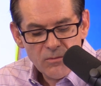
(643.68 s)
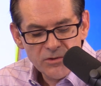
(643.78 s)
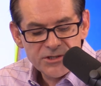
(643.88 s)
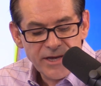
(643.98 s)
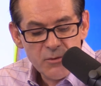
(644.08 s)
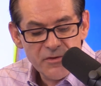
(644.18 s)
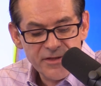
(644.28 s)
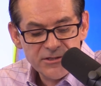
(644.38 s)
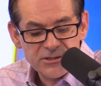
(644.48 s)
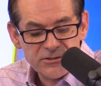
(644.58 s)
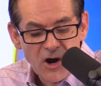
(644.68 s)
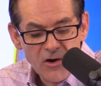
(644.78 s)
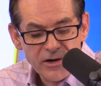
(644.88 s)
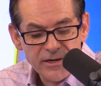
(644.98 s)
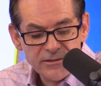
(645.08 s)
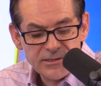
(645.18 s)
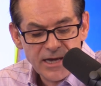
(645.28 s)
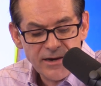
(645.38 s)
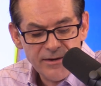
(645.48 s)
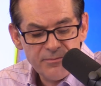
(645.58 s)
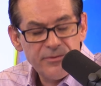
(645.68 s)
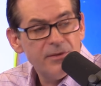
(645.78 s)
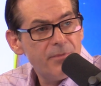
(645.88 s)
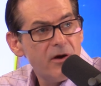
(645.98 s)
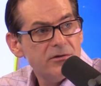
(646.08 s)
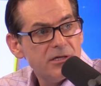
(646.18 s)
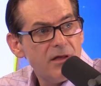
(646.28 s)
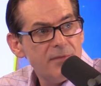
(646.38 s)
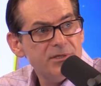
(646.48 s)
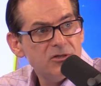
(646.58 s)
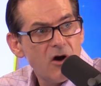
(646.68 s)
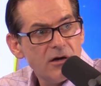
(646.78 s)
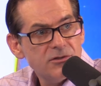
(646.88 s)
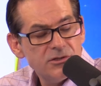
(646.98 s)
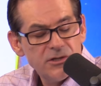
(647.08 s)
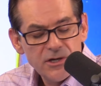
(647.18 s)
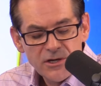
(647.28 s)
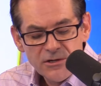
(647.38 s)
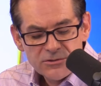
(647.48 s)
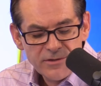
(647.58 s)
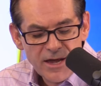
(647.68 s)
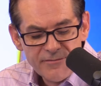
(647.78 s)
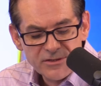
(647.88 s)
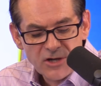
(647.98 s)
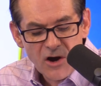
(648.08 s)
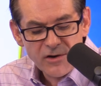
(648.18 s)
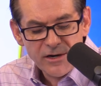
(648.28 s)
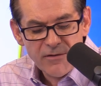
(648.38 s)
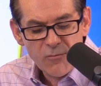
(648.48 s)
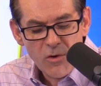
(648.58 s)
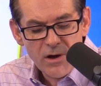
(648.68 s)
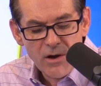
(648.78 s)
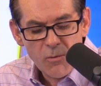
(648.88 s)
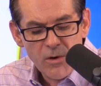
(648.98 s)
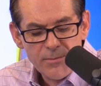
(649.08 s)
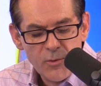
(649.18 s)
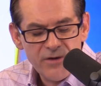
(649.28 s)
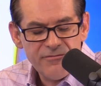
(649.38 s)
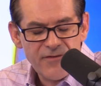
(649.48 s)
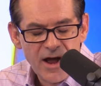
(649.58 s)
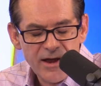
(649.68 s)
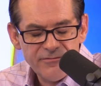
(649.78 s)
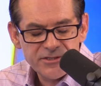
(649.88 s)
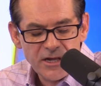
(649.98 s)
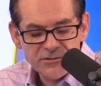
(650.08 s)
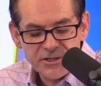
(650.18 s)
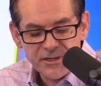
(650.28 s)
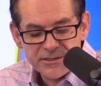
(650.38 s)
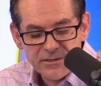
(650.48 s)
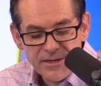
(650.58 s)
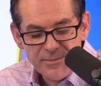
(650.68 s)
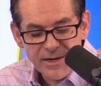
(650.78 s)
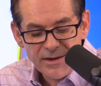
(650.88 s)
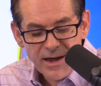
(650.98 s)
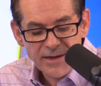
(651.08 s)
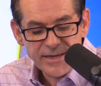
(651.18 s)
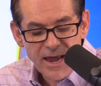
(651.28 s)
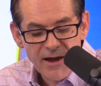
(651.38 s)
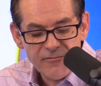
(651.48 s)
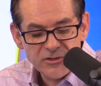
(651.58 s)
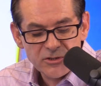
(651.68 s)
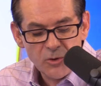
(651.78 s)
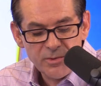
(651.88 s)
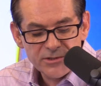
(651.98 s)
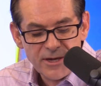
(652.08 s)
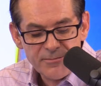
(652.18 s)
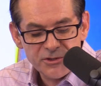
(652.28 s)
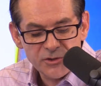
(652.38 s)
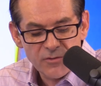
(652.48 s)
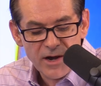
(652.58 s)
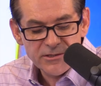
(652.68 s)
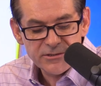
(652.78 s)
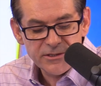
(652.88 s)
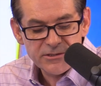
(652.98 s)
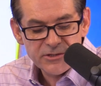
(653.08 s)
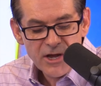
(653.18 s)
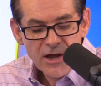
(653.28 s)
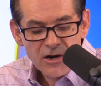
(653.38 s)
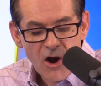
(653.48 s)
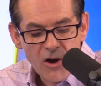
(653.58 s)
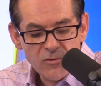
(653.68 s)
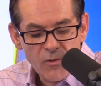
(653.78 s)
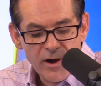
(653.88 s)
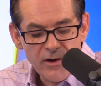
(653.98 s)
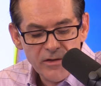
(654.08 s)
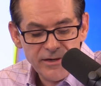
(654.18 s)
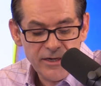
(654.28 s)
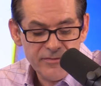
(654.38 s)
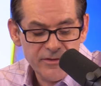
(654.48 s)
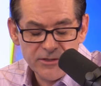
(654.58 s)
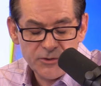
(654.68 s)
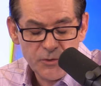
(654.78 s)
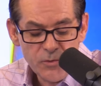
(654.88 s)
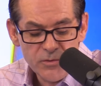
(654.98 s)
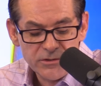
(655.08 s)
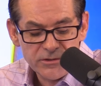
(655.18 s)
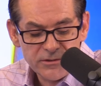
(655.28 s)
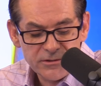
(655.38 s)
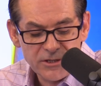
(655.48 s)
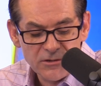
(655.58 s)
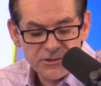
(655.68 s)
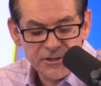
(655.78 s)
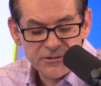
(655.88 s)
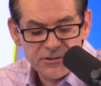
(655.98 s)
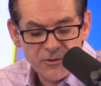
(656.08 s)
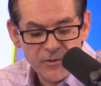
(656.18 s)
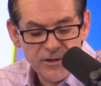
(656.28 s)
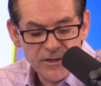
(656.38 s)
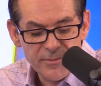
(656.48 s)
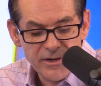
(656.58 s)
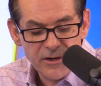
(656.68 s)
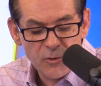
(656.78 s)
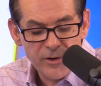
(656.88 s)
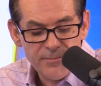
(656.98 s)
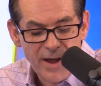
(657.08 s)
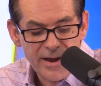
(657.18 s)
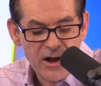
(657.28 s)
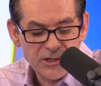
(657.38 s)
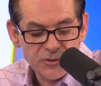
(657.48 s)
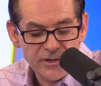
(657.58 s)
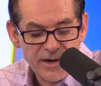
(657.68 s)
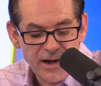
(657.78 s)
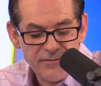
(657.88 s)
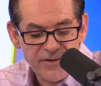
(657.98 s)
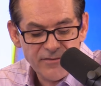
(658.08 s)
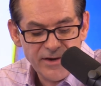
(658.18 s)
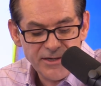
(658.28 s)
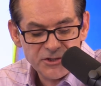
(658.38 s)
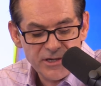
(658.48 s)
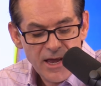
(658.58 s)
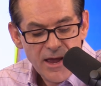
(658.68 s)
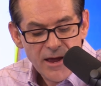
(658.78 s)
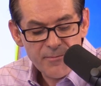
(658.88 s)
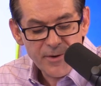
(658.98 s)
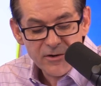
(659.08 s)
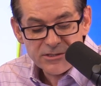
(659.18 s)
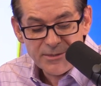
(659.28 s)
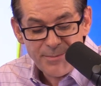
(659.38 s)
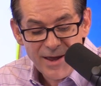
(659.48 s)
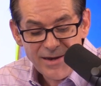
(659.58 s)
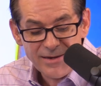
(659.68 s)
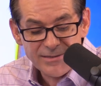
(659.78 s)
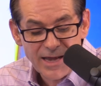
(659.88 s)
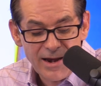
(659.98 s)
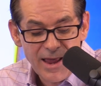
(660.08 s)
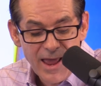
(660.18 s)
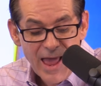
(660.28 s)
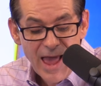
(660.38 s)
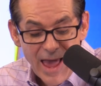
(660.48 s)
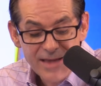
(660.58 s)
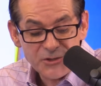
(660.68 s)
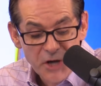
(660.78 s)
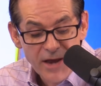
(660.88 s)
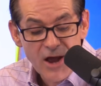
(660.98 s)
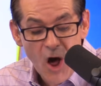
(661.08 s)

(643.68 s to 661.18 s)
with its target set in the Paris climate talks. So they have a target of a 1.5 Celsius limit on the average global temperature rise. This guardrail and even the 2 Celsius degree limit agreed by 195 nations appears dependent on as yet